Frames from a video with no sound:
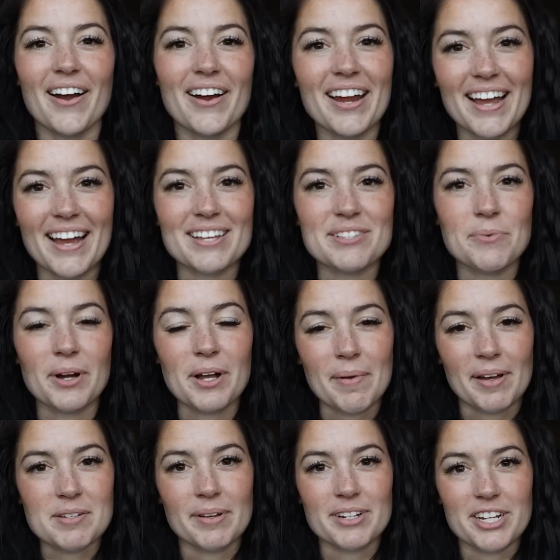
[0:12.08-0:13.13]
All right guys, welcome
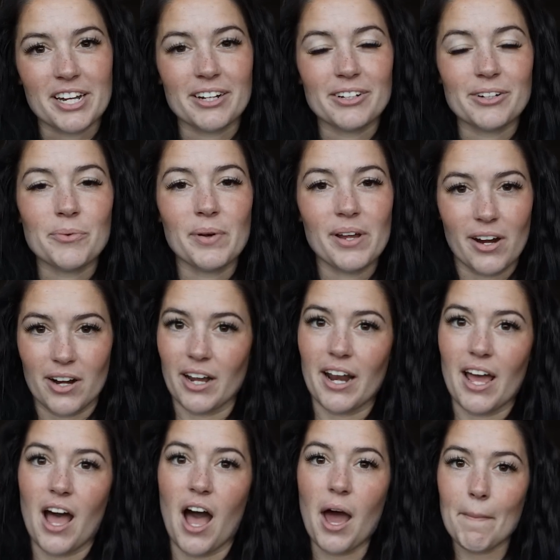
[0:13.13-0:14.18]
back to my channel. We are gonna
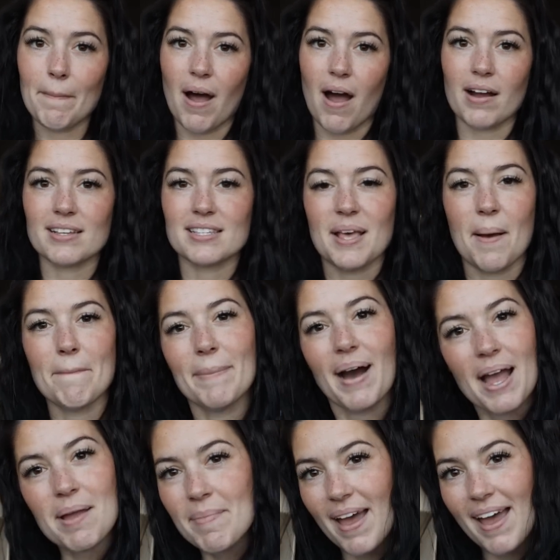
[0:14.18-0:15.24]
unbox
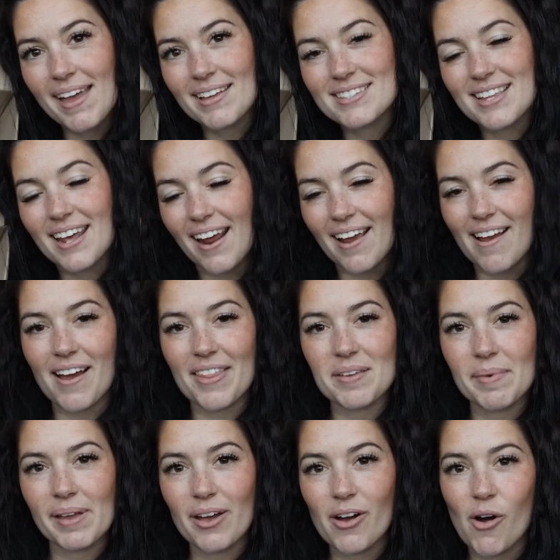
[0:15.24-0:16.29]
my meds that I got in the
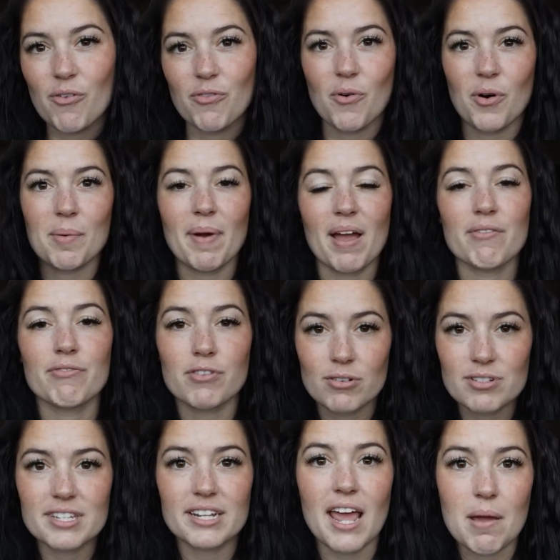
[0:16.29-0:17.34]
mail for my
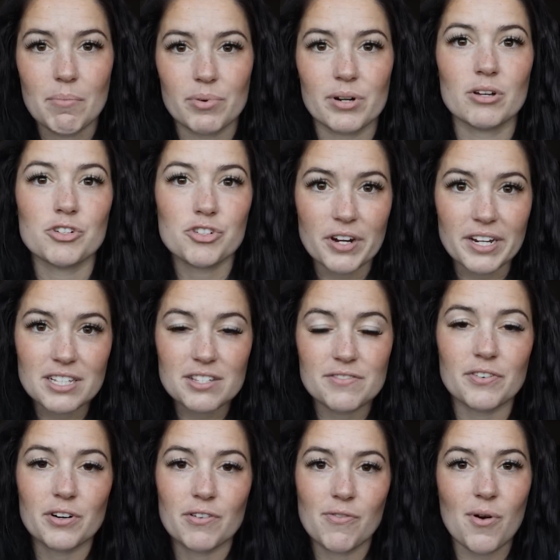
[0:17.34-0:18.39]
frozen embryo
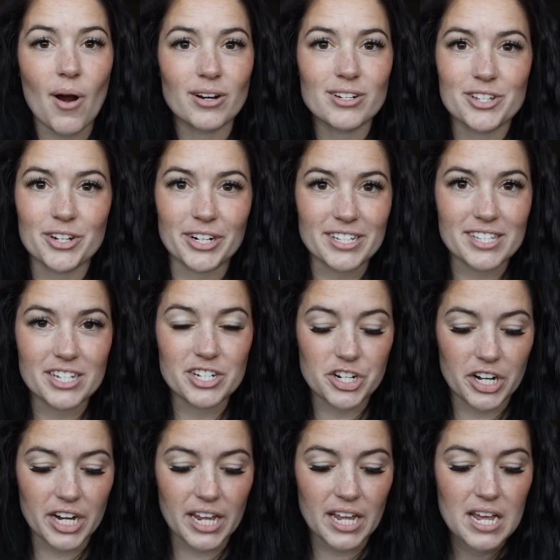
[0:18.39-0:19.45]
transfer for our surrogacy
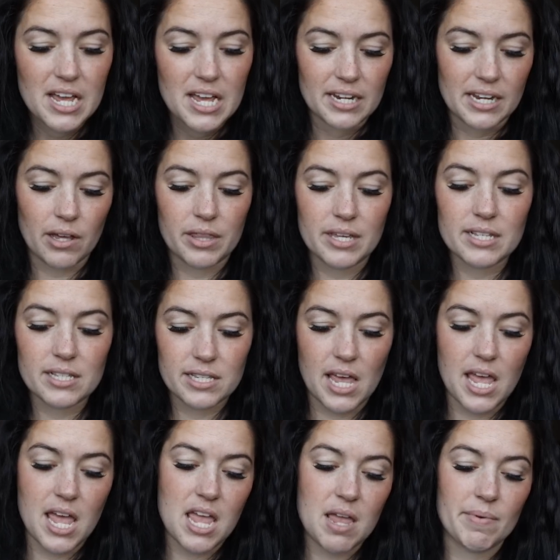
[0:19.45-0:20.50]
journey. Now these
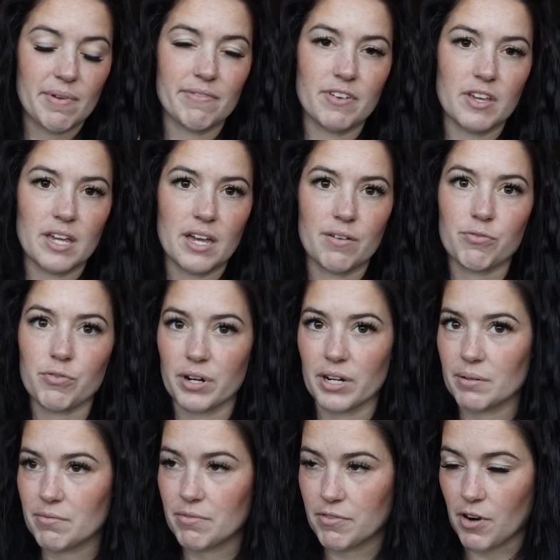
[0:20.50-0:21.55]
came via
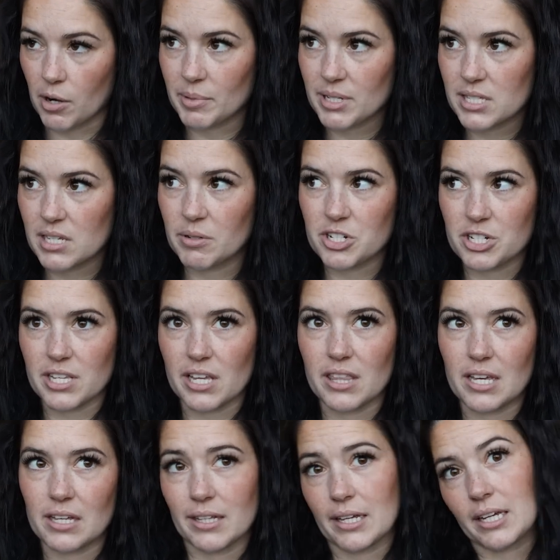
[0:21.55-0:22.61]
Freedom Pharmacy, which is I
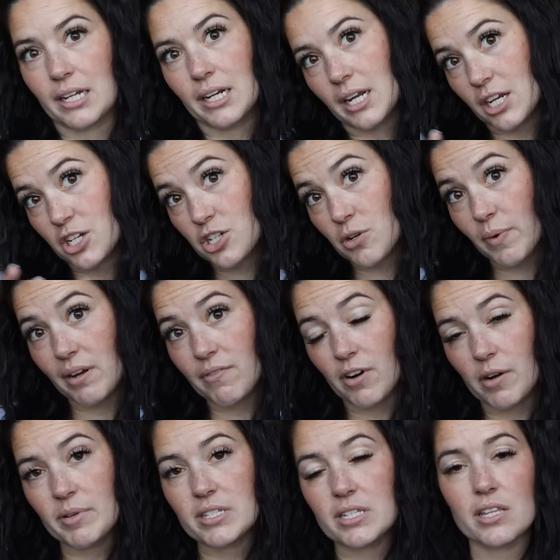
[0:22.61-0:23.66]
think like a nationwide
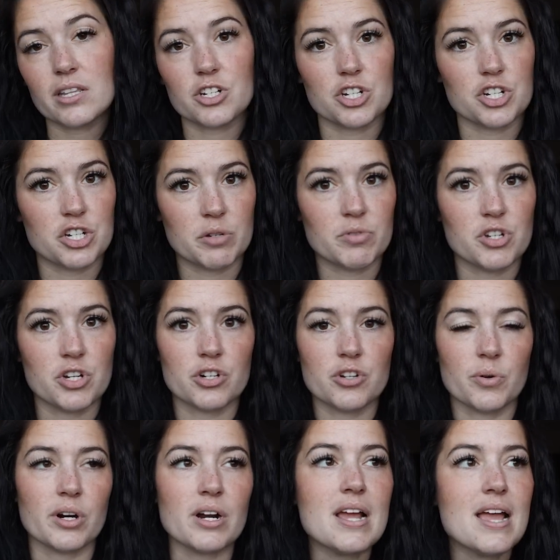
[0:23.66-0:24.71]
pharmacy that just ships to your
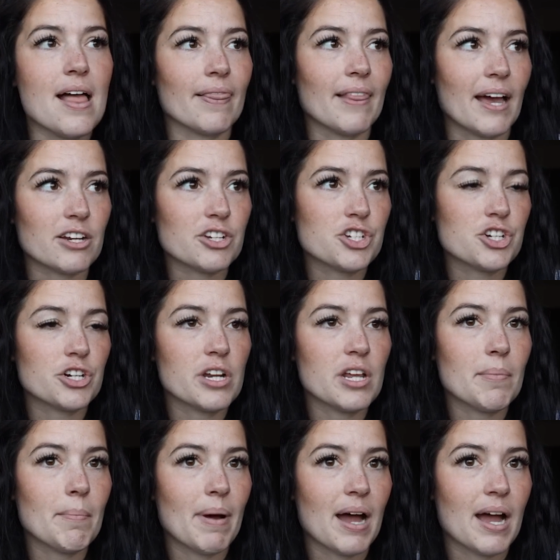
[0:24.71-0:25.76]
door. Last
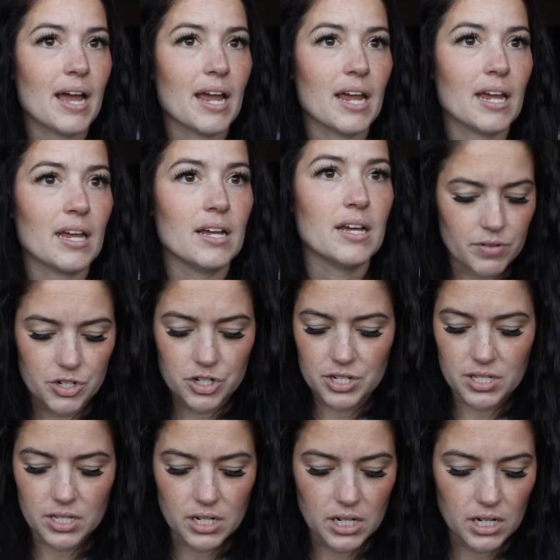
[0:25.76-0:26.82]
journey, my
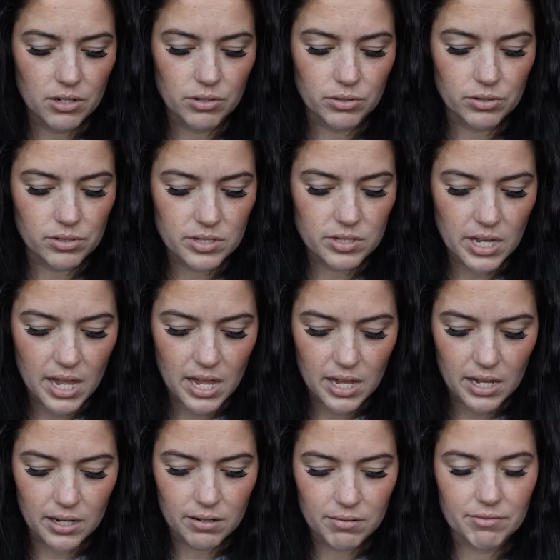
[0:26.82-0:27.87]
syringes and needles
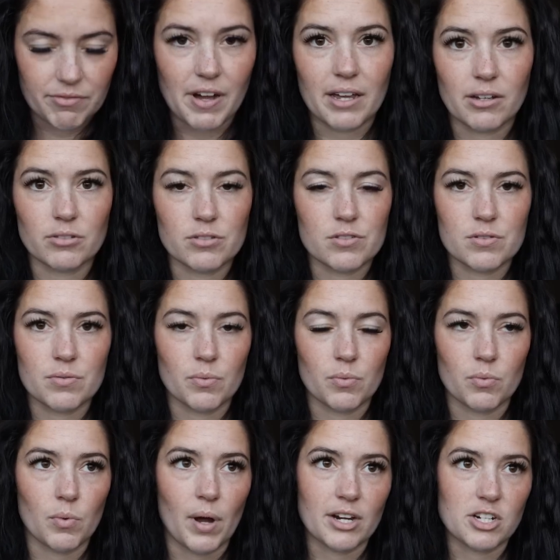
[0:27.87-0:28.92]
and vials,
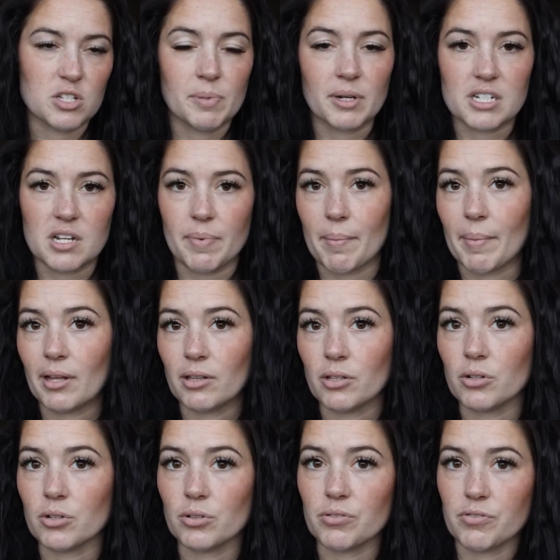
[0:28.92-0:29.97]
I just picked up at my
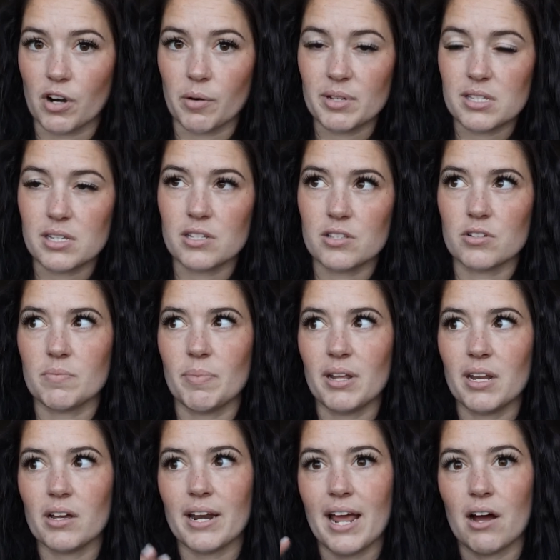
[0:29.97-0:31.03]
local pharmacy. So
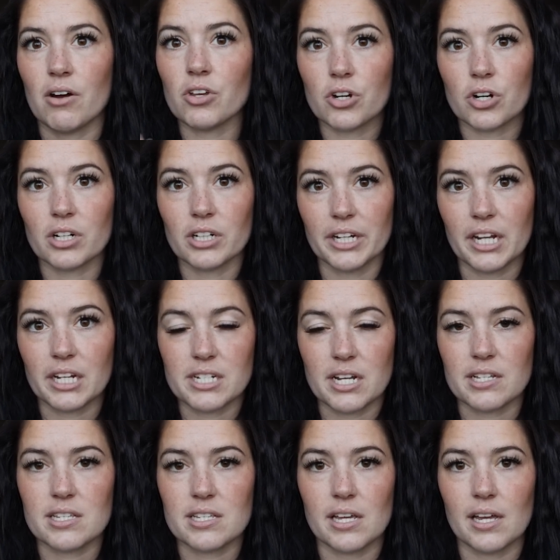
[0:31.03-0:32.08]
depending on how your clinic
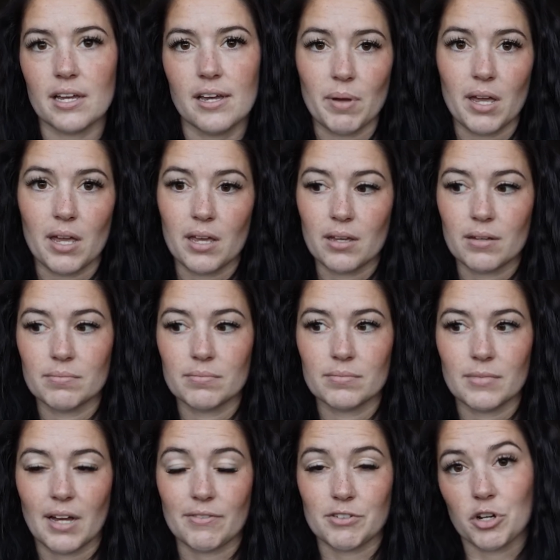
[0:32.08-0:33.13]
does it, you may
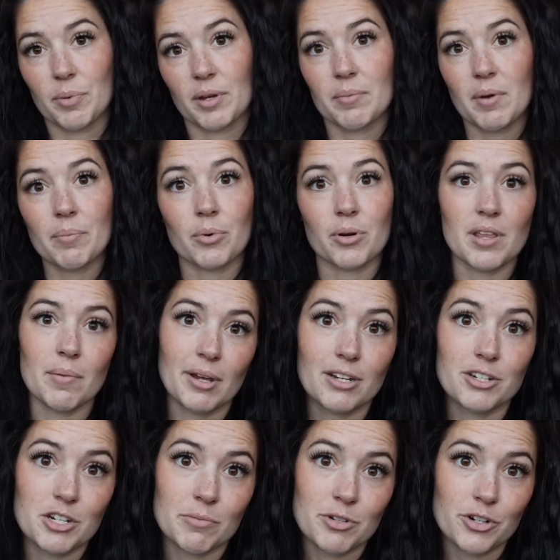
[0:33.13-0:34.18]
have to go pick them up or they may
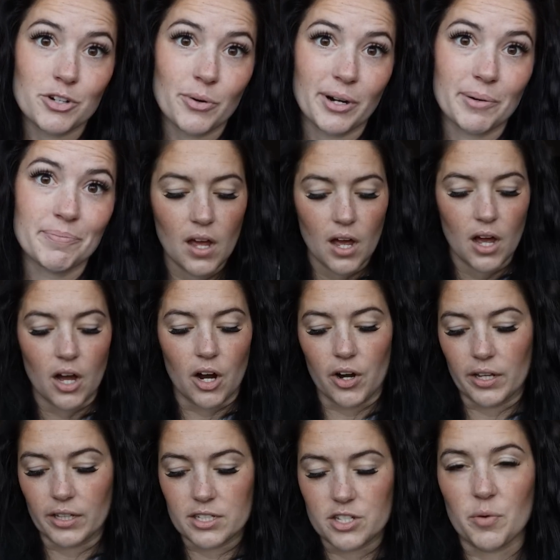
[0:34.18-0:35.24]
ship to your door. All
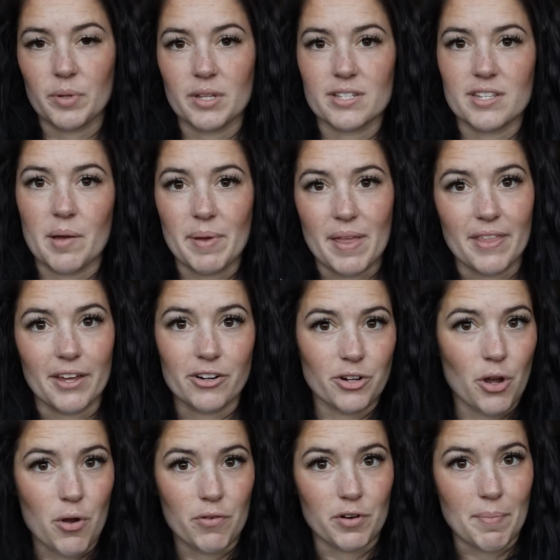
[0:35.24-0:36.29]
right, let's open this up and then I'll
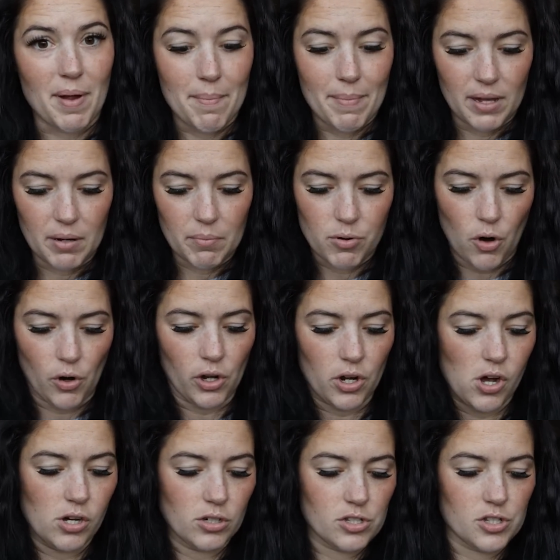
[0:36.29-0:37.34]
go over my med
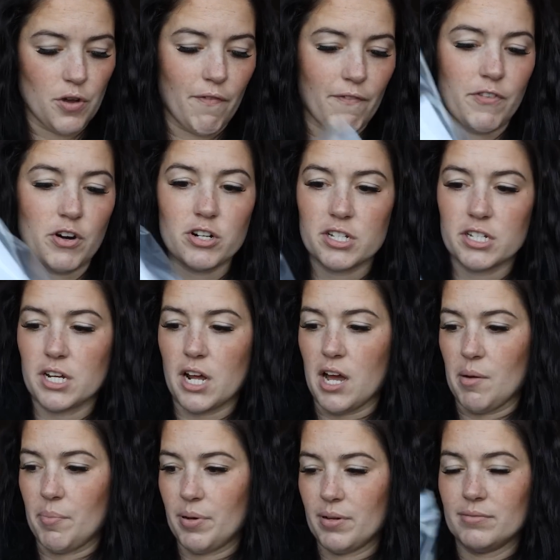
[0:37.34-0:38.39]
protocol. So first
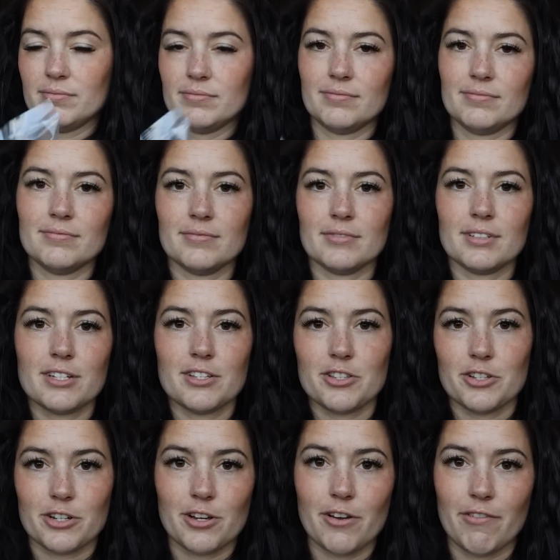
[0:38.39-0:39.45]
up, these
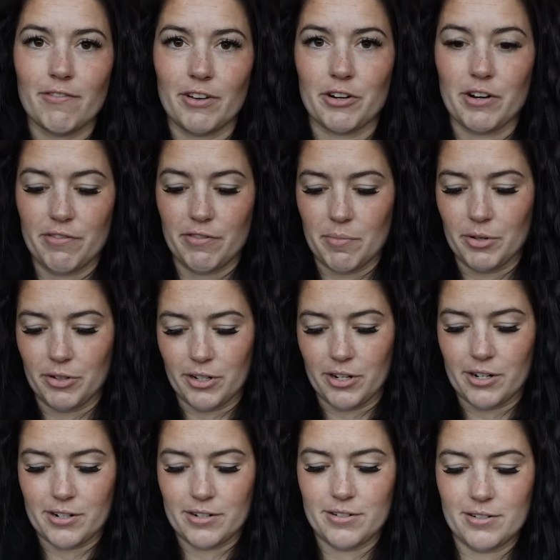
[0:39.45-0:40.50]
look very
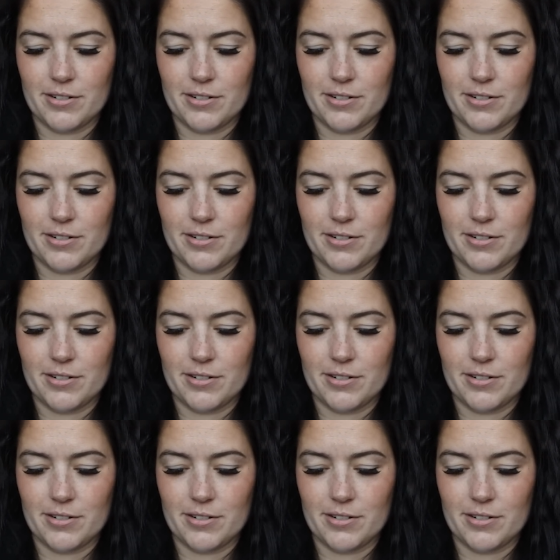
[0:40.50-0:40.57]
familiar.